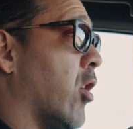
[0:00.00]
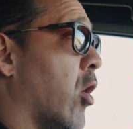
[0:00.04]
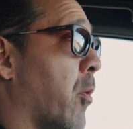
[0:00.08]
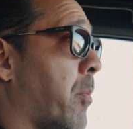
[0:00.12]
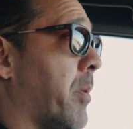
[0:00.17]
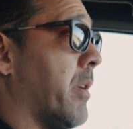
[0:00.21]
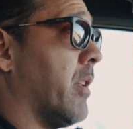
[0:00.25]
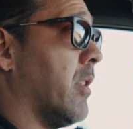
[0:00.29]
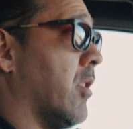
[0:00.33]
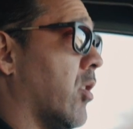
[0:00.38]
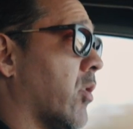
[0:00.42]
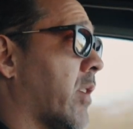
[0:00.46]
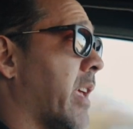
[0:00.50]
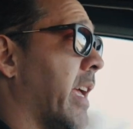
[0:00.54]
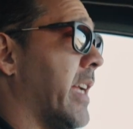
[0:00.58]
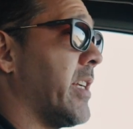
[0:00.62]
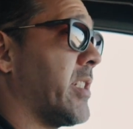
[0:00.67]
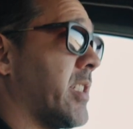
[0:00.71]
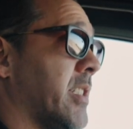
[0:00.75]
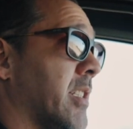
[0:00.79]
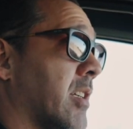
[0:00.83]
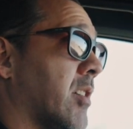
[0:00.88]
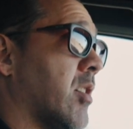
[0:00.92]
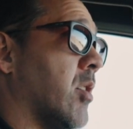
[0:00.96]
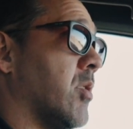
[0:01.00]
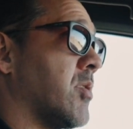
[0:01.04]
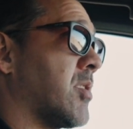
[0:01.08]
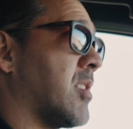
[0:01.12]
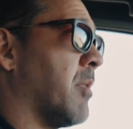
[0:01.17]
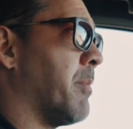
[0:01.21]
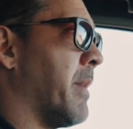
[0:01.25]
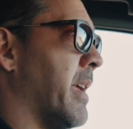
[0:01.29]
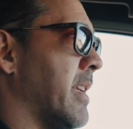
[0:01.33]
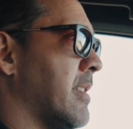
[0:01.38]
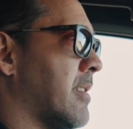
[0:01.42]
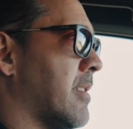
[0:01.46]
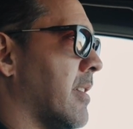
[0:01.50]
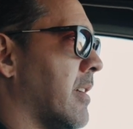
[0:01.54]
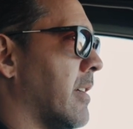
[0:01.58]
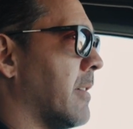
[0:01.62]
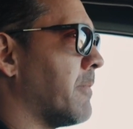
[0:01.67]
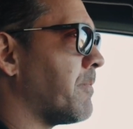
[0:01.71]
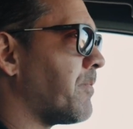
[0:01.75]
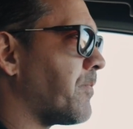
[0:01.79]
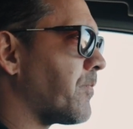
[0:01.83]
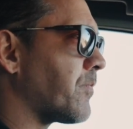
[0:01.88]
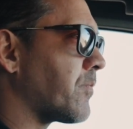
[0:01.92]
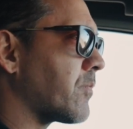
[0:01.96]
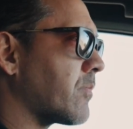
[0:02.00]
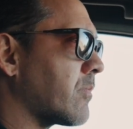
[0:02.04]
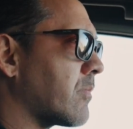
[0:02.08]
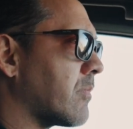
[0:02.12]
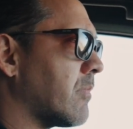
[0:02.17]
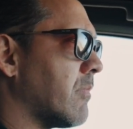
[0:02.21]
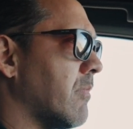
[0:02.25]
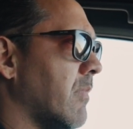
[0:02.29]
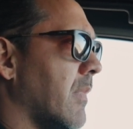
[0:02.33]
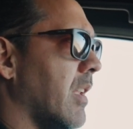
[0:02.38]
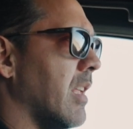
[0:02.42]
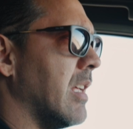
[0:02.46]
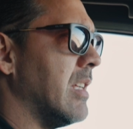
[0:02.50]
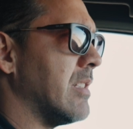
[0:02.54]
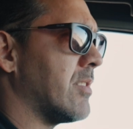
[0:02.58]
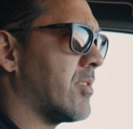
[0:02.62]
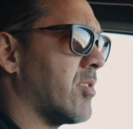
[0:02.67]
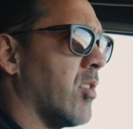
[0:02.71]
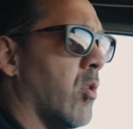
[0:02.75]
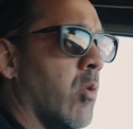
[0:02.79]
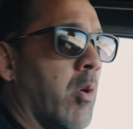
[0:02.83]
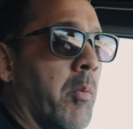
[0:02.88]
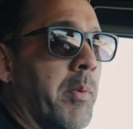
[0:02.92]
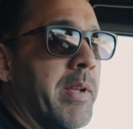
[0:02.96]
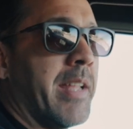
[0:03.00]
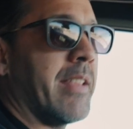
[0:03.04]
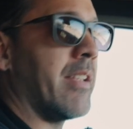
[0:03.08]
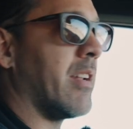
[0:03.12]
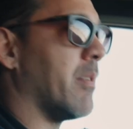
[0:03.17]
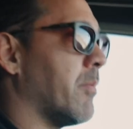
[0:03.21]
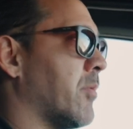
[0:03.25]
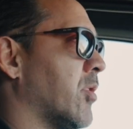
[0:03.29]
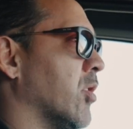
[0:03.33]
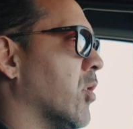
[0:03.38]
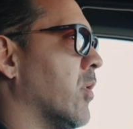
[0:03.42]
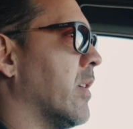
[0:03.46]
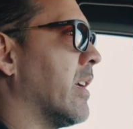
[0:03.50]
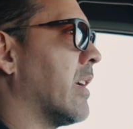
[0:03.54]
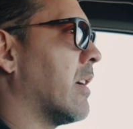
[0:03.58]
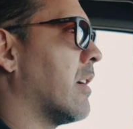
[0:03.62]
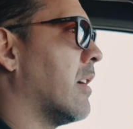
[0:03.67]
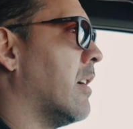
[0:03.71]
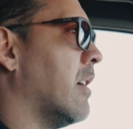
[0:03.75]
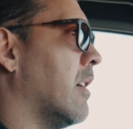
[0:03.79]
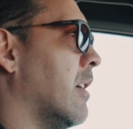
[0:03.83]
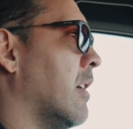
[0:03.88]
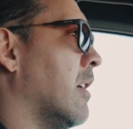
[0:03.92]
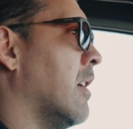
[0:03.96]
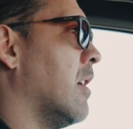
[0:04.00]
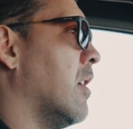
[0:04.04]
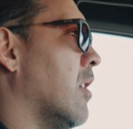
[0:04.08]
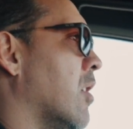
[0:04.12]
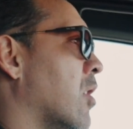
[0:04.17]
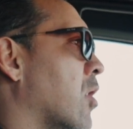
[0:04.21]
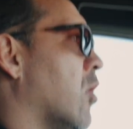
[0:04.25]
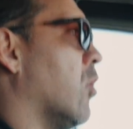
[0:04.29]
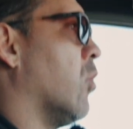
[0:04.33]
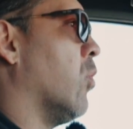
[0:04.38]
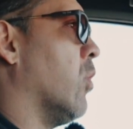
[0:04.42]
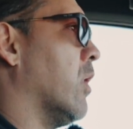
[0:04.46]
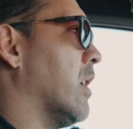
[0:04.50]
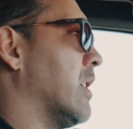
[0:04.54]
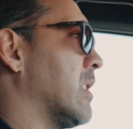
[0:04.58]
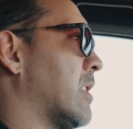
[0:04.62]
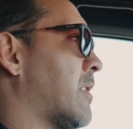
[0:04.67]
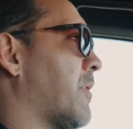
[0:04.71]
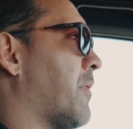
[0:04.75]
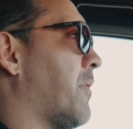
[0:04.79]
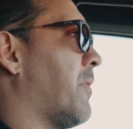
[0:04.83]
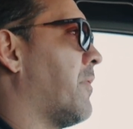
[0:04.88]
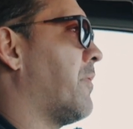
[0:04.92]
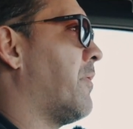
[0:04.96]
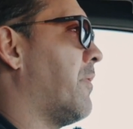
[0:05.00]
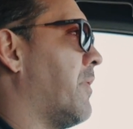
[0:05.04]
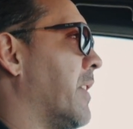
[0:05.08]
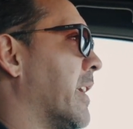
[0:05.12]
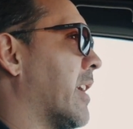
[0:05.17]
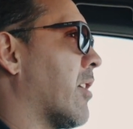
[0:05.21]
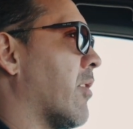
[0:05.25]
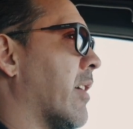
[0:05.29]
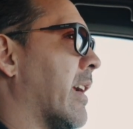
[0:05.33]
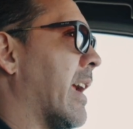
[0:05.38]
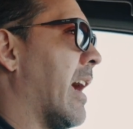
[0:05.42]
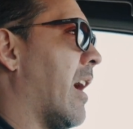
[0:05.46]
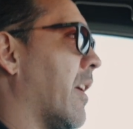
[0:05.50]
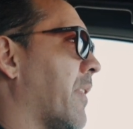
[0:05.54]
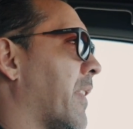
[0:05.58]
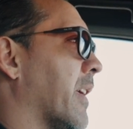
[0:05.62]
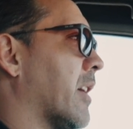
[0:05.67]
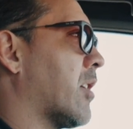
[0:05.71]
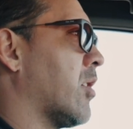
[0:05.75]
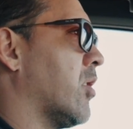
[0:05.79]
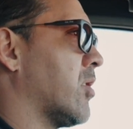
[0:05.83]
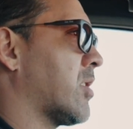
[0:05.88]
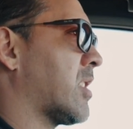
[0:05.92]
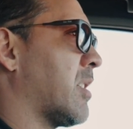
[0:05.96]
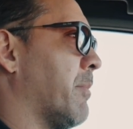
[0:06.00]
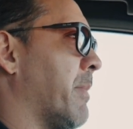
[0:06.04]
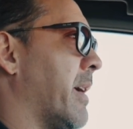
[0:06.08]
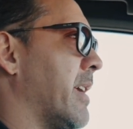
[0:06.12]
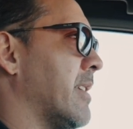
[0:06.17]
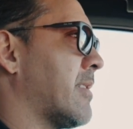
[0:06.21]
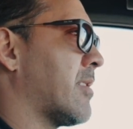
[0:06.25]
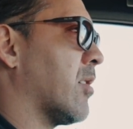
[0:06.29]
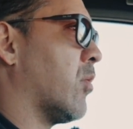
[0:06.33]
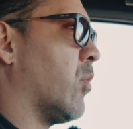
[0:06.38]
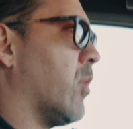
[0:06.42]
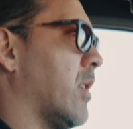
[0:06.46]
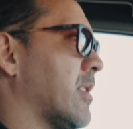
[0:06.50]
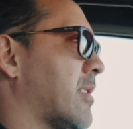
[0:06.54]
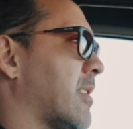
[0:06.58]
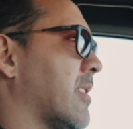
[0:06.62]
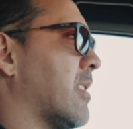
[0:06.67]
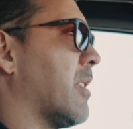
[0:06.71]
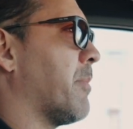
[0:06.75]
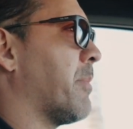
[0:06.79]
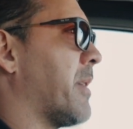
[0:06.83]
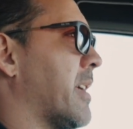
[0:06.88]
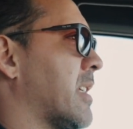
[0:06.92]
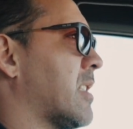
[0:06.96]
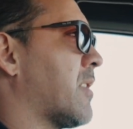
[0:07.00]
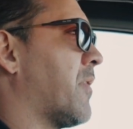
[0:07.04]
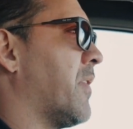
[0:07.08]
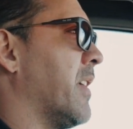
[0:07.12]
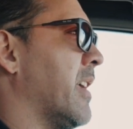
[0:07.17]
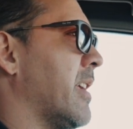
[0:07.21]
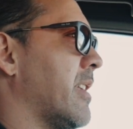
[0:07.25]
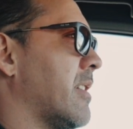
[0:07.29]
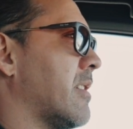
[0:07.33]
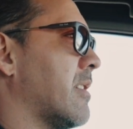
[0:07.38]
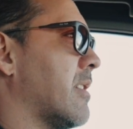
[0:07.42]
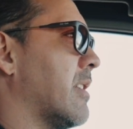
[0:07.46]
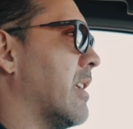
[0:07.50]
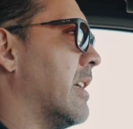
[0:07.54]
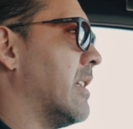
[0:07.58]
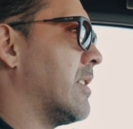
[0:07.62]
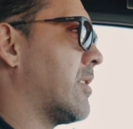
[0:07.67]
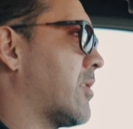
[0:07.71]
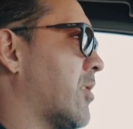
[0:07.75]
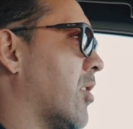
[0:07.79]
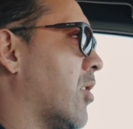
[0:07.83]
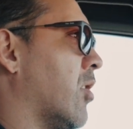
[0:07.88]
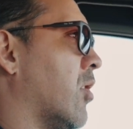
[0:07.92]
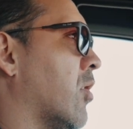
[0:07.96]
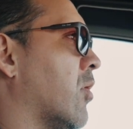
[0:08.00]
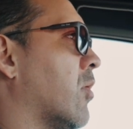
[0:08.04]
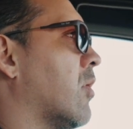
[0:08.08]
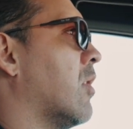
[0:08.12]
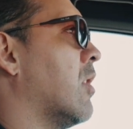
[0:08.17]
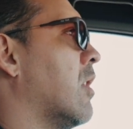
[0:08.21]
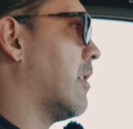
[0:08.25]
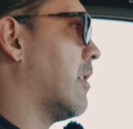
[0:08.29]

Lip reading: open a location in Costa Mesa. And so what we ended up doing was figuring out that Costa Mesa wasn't the best fit. And so